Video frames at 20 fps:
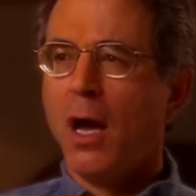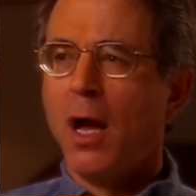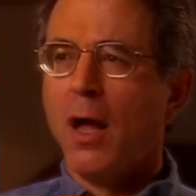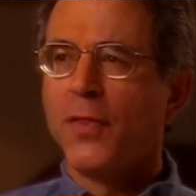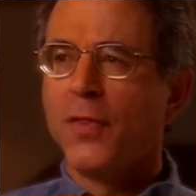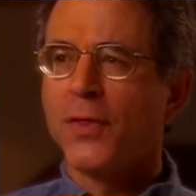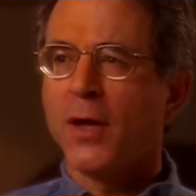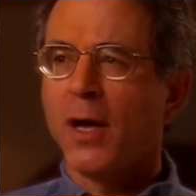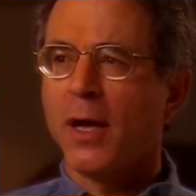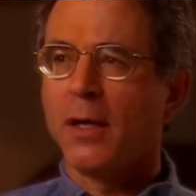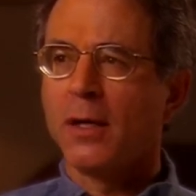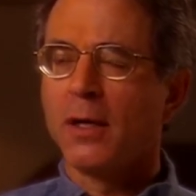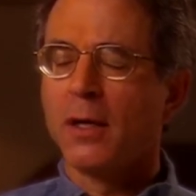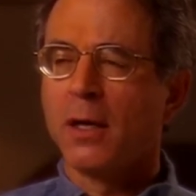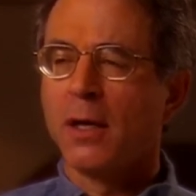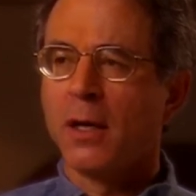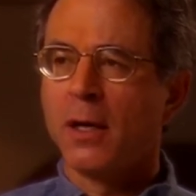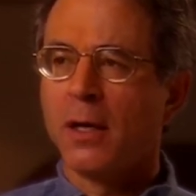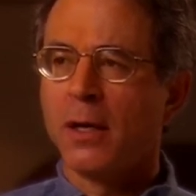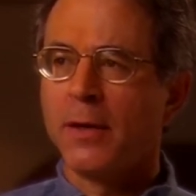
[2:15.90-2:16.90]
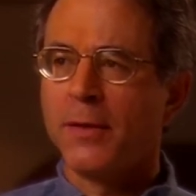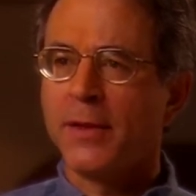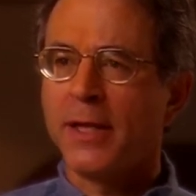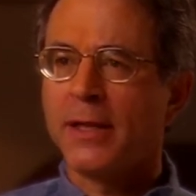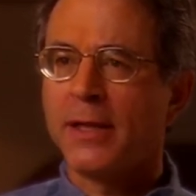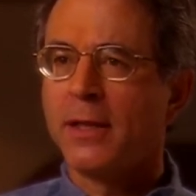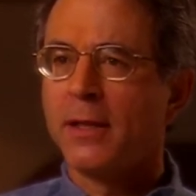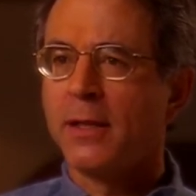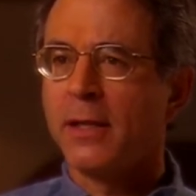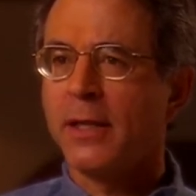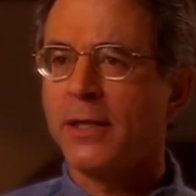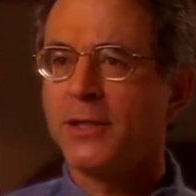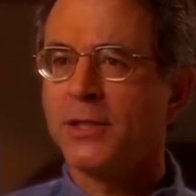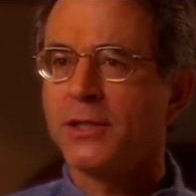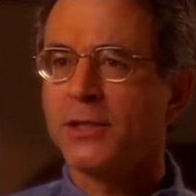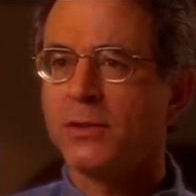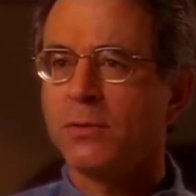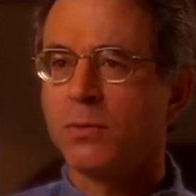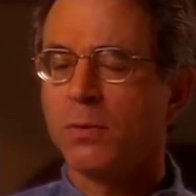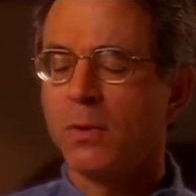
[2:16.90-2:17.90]
thought uh, that they
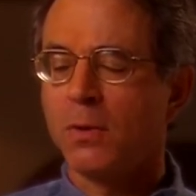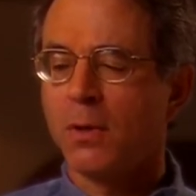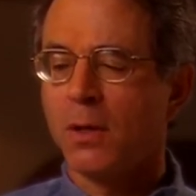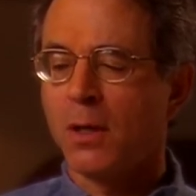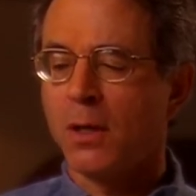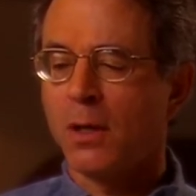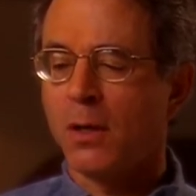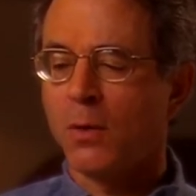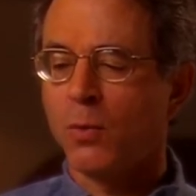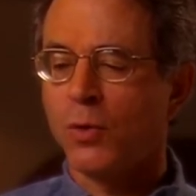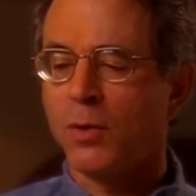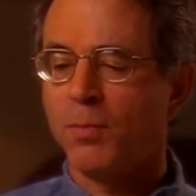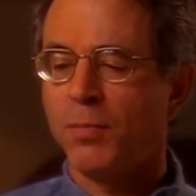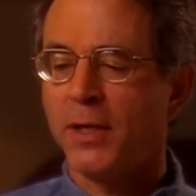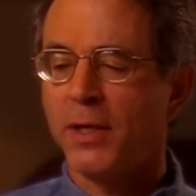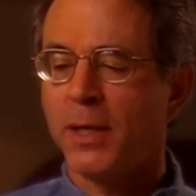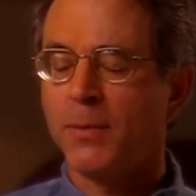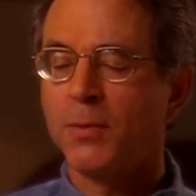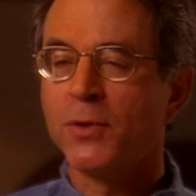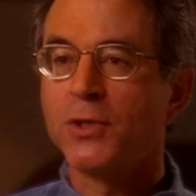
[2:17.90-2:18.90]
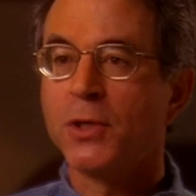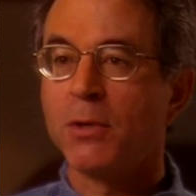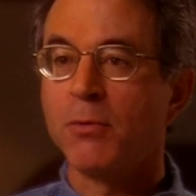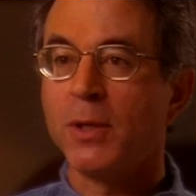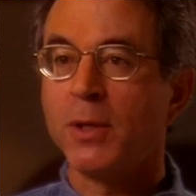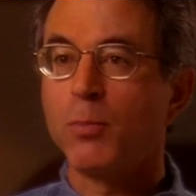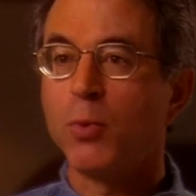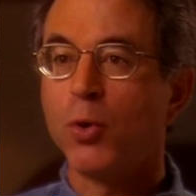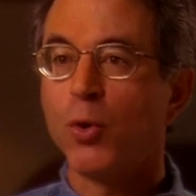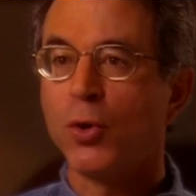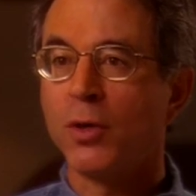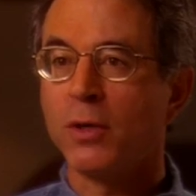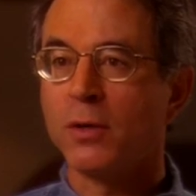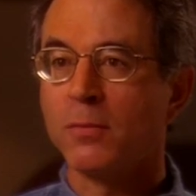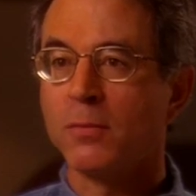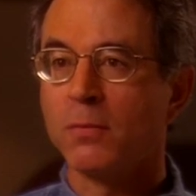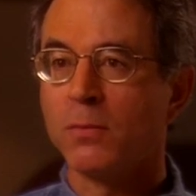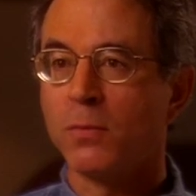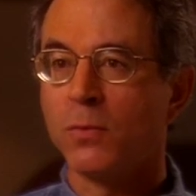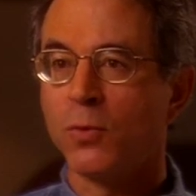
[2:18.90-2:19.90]
just uh, would be able to
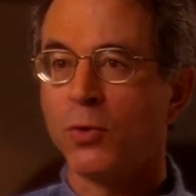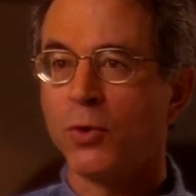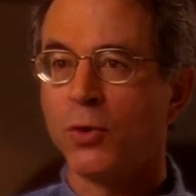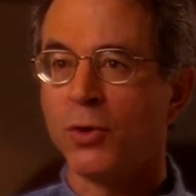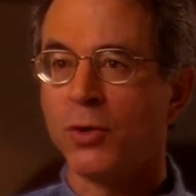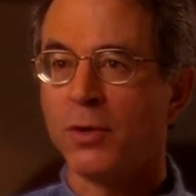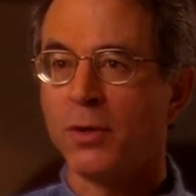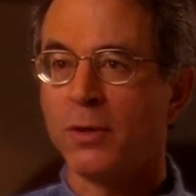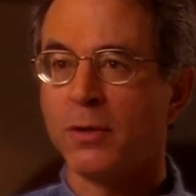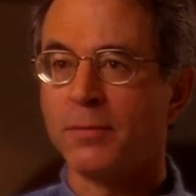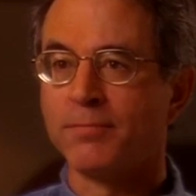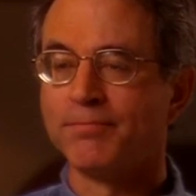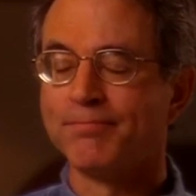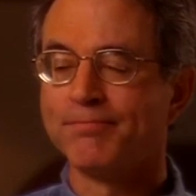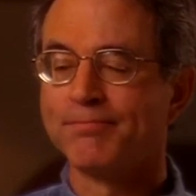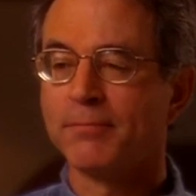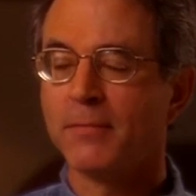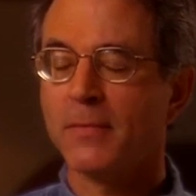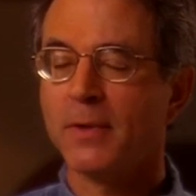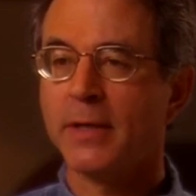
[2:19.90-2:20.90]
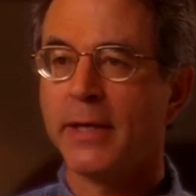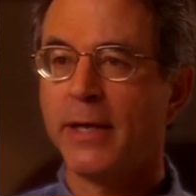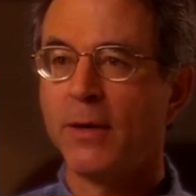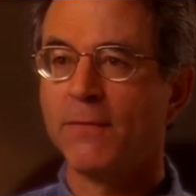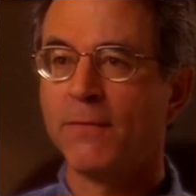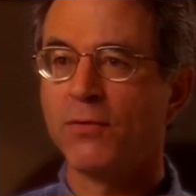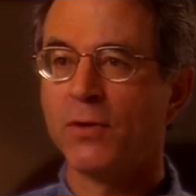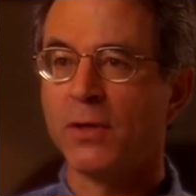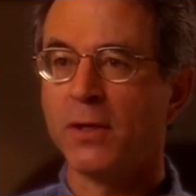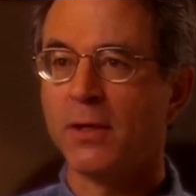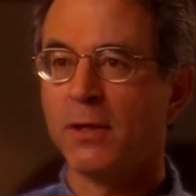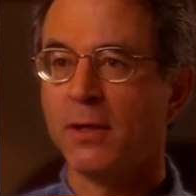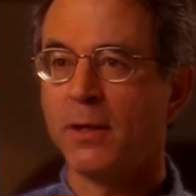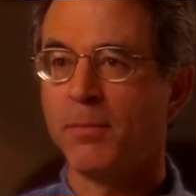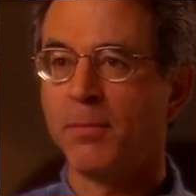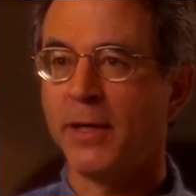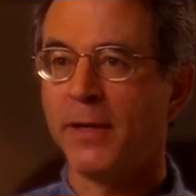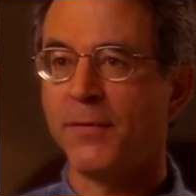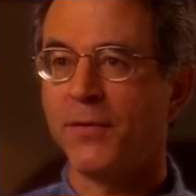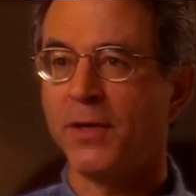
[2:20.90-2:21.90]
report more carefully
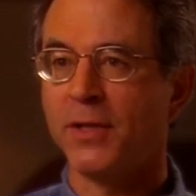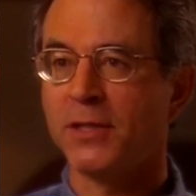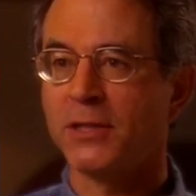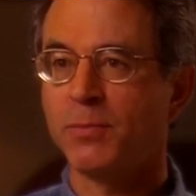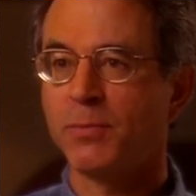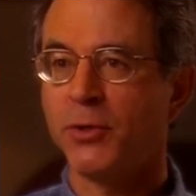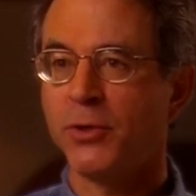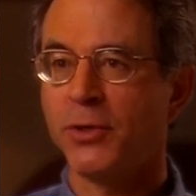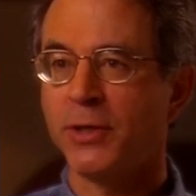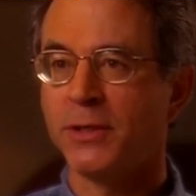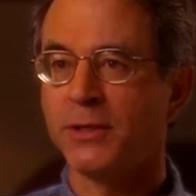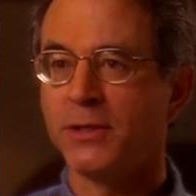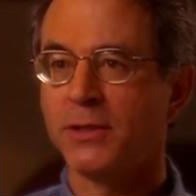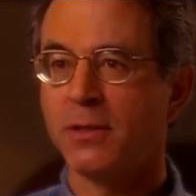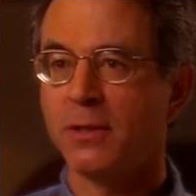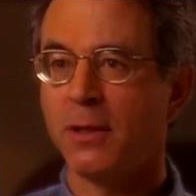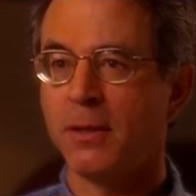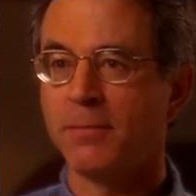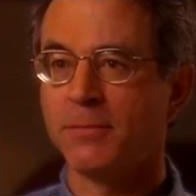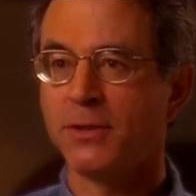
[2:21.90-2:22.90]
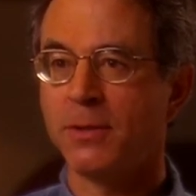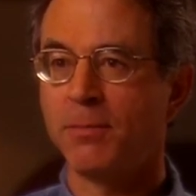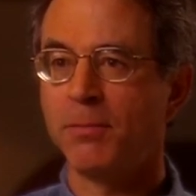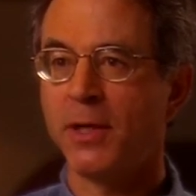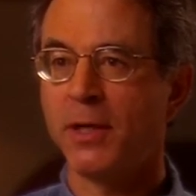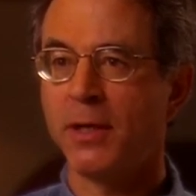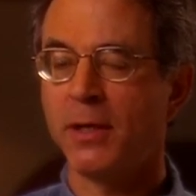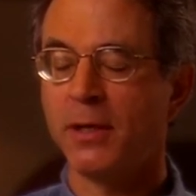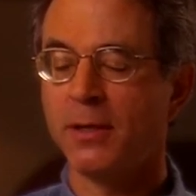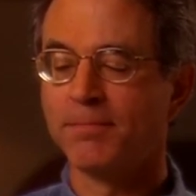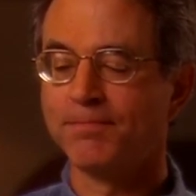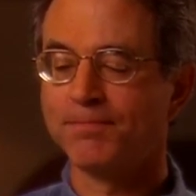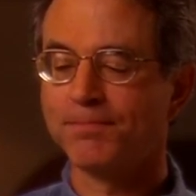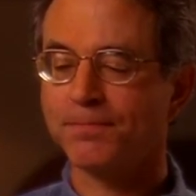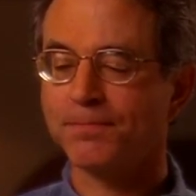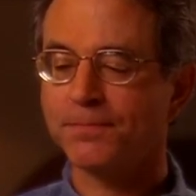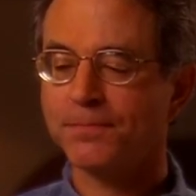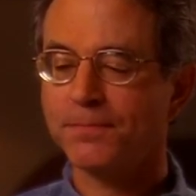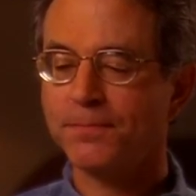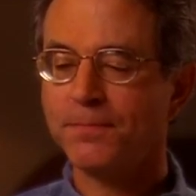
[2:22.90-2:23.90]
about the experience. Um, somebody
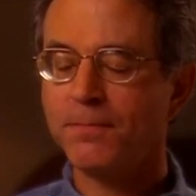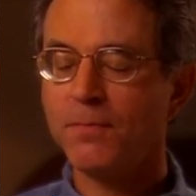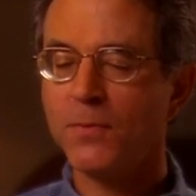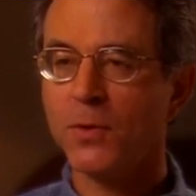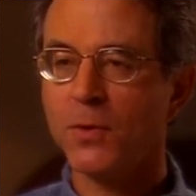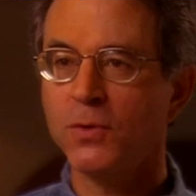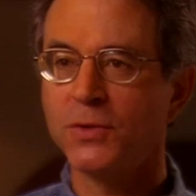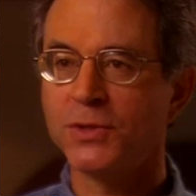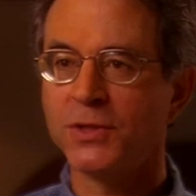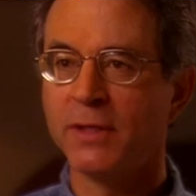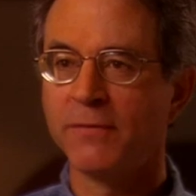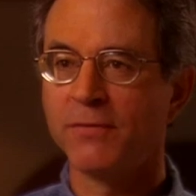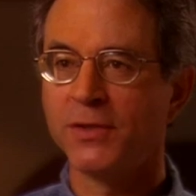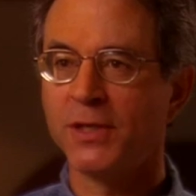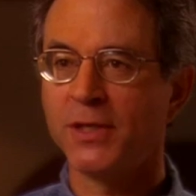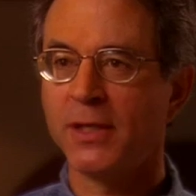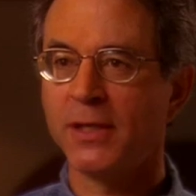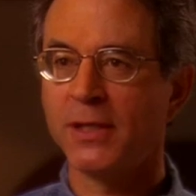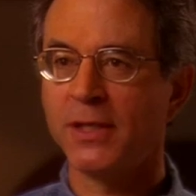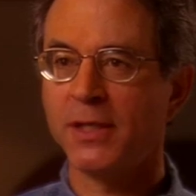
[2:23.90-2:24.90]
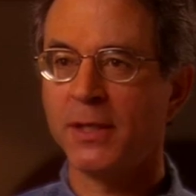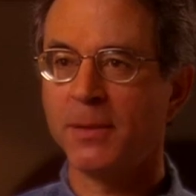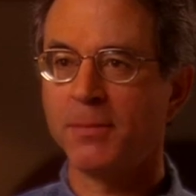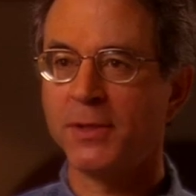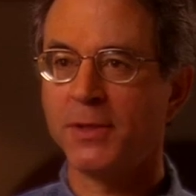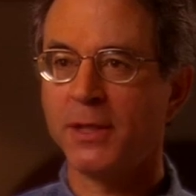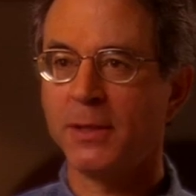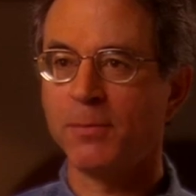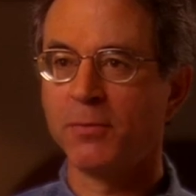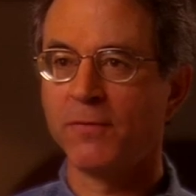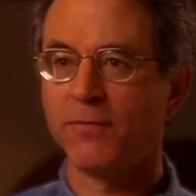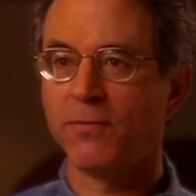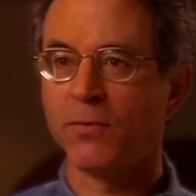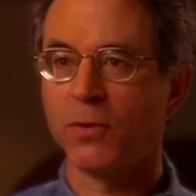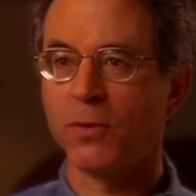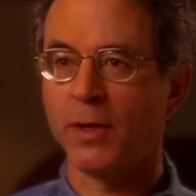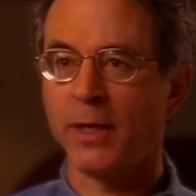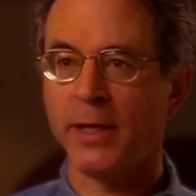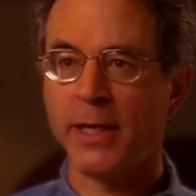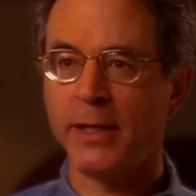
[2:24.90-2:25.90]
who's never done DMT
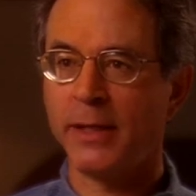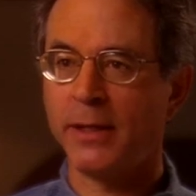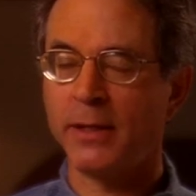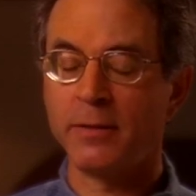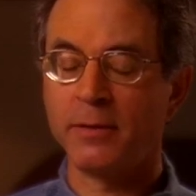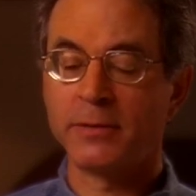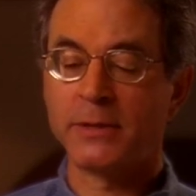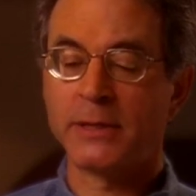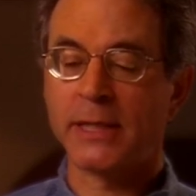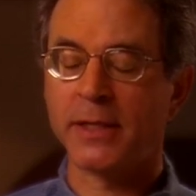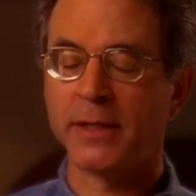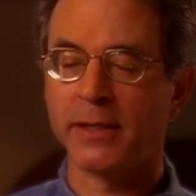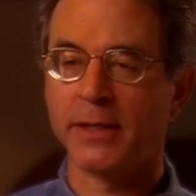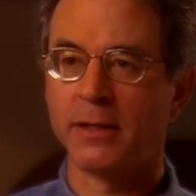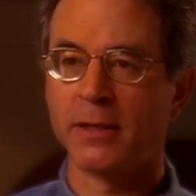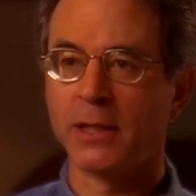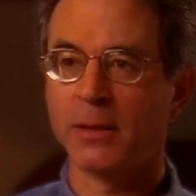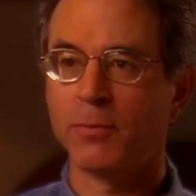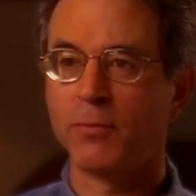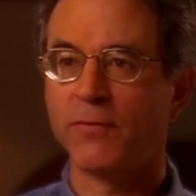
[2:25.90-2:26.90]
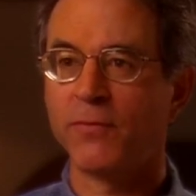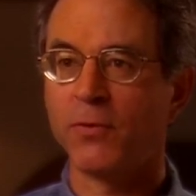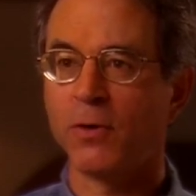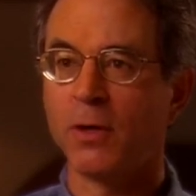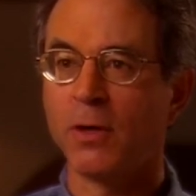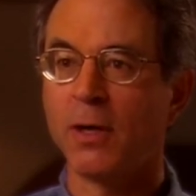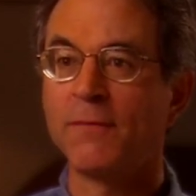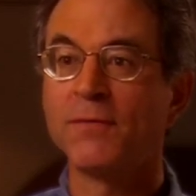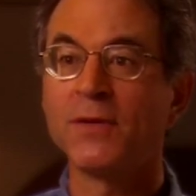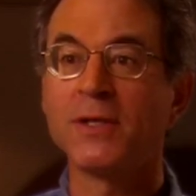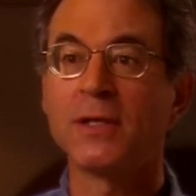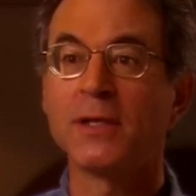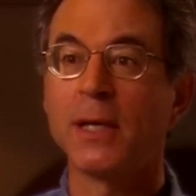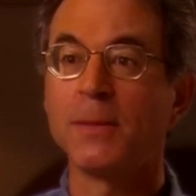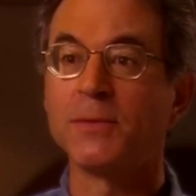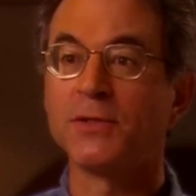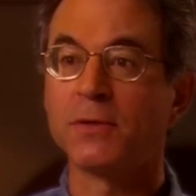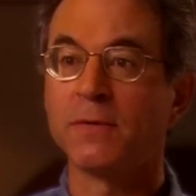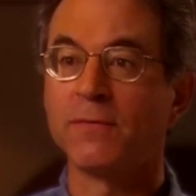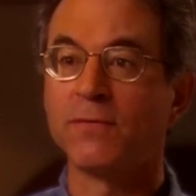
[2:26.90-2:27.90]
before, any psychedelic before,
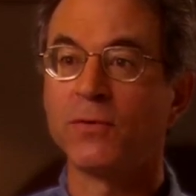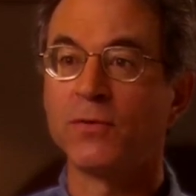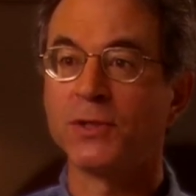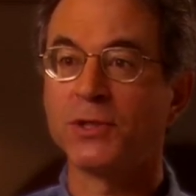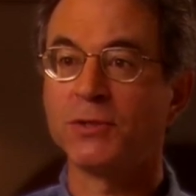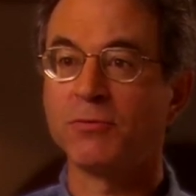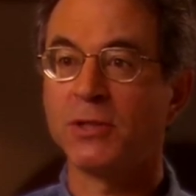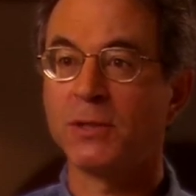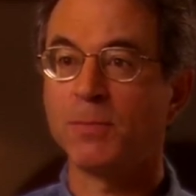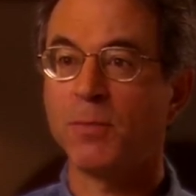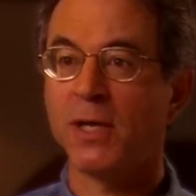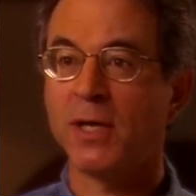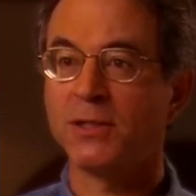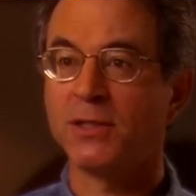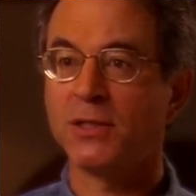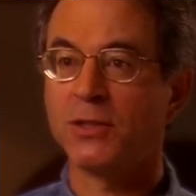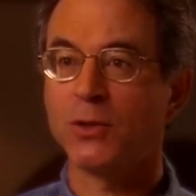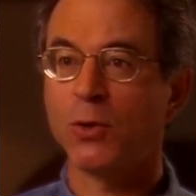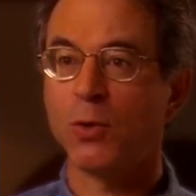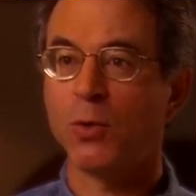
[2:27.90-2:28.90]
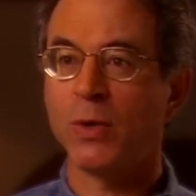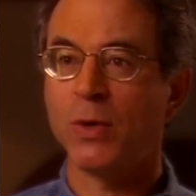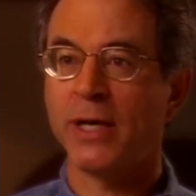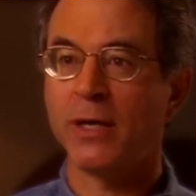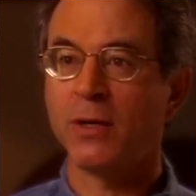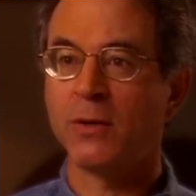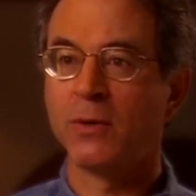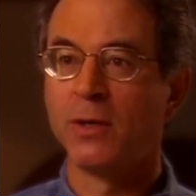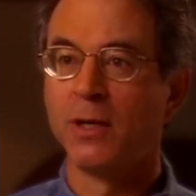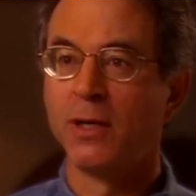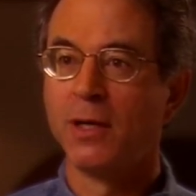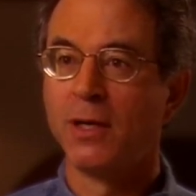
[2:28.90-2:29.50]
oftentimes their first response is, oh, wow.